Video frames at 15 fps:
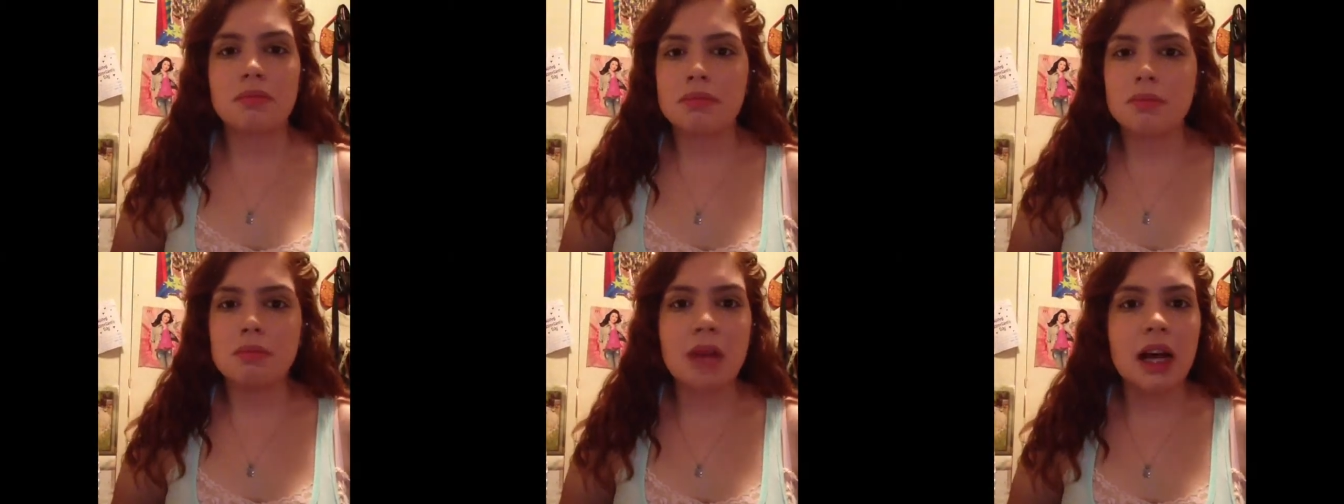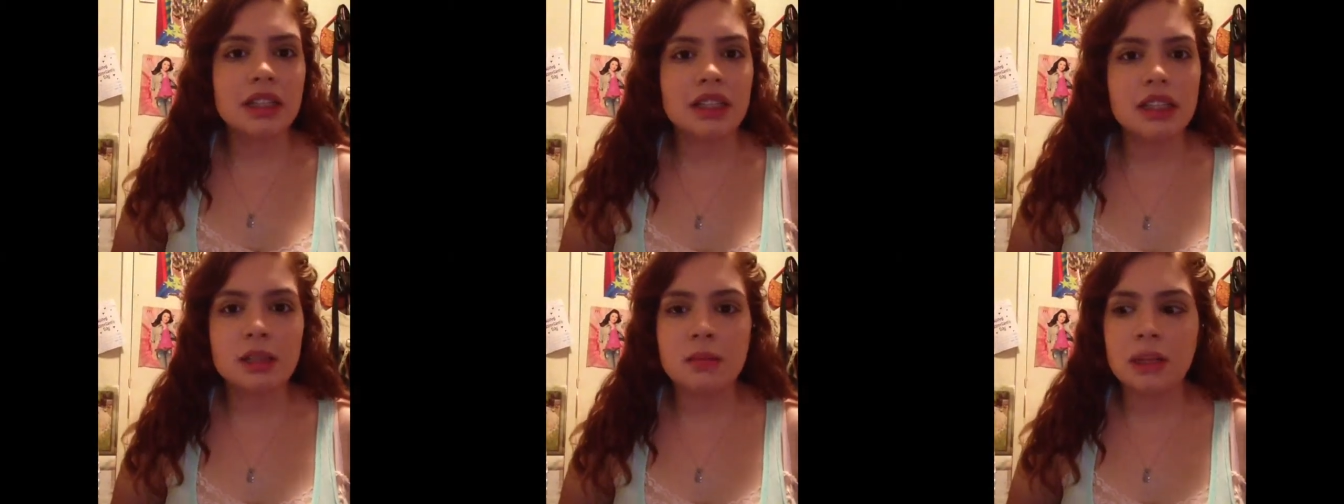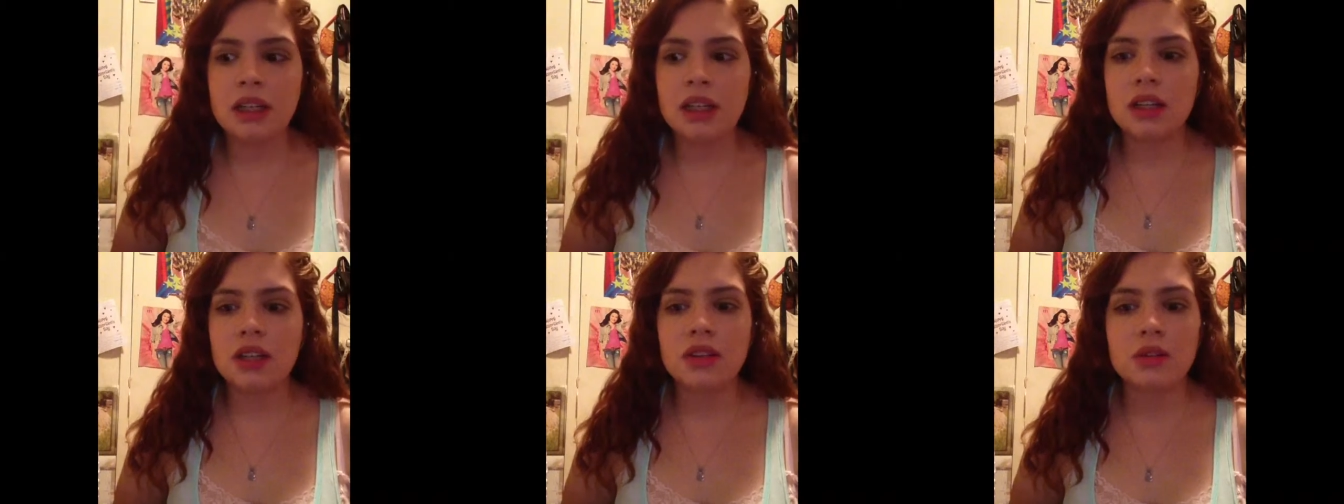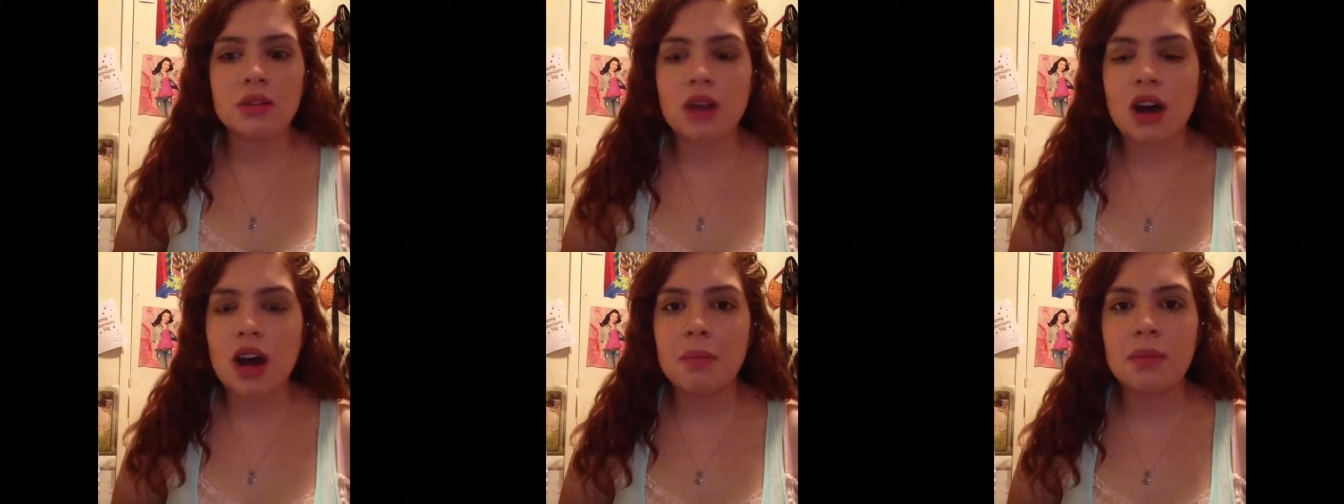message me, you know,
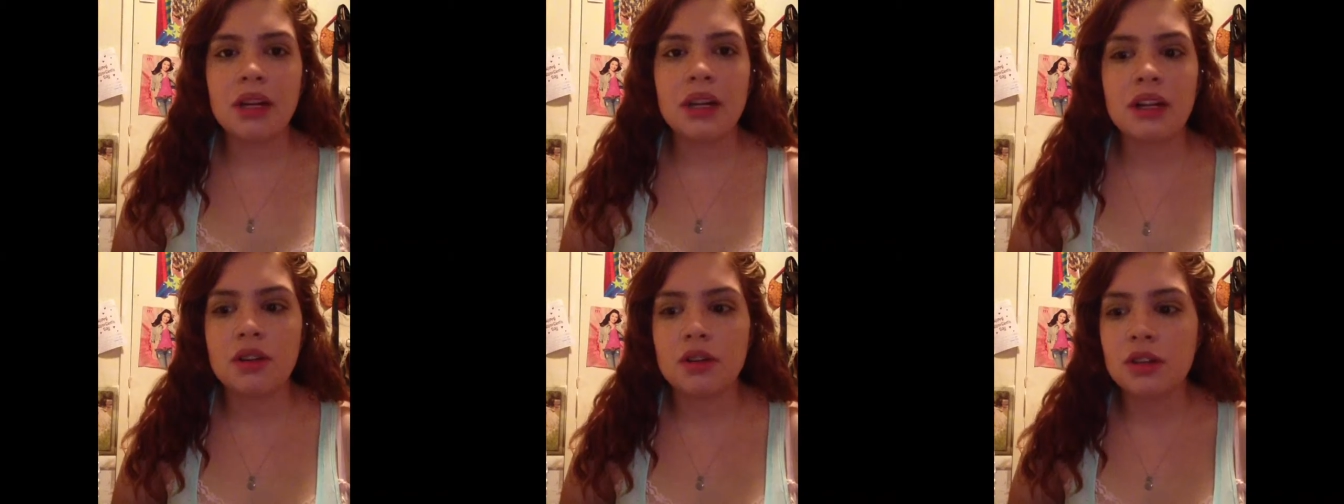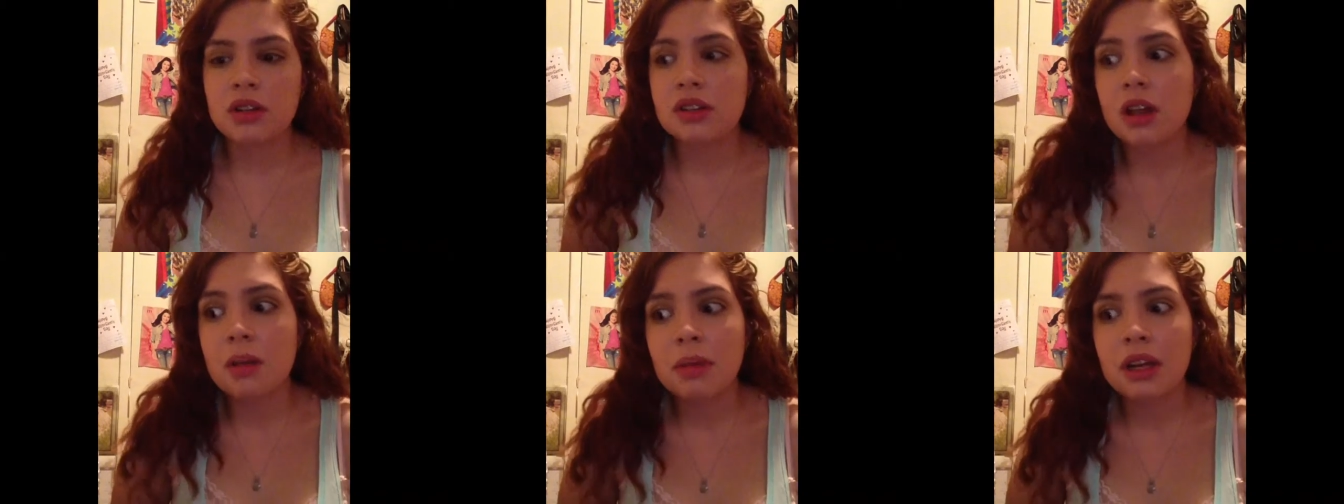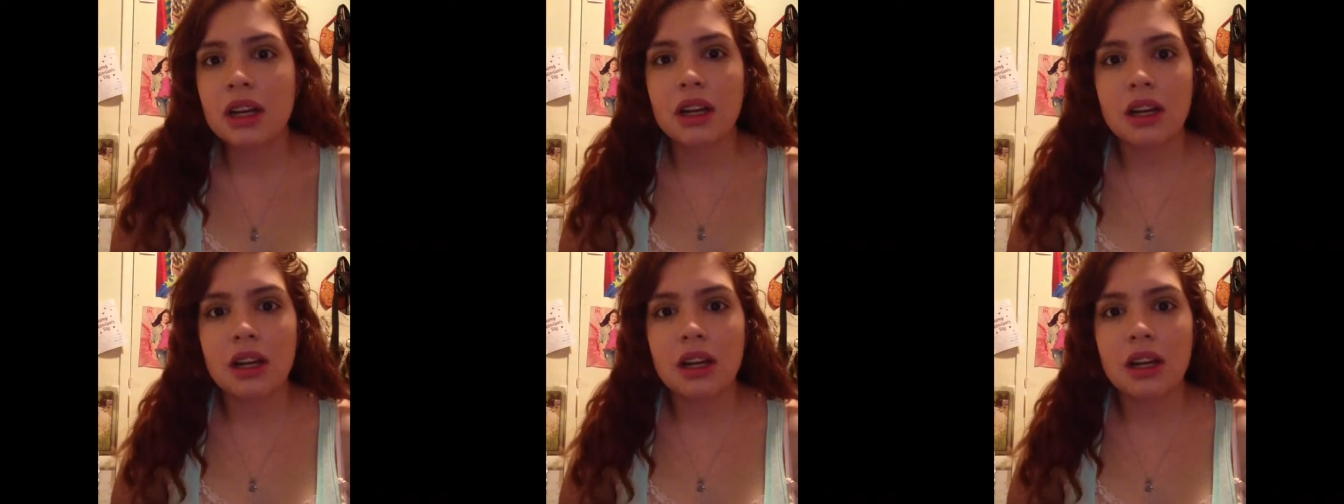comment, you know, and I'll make,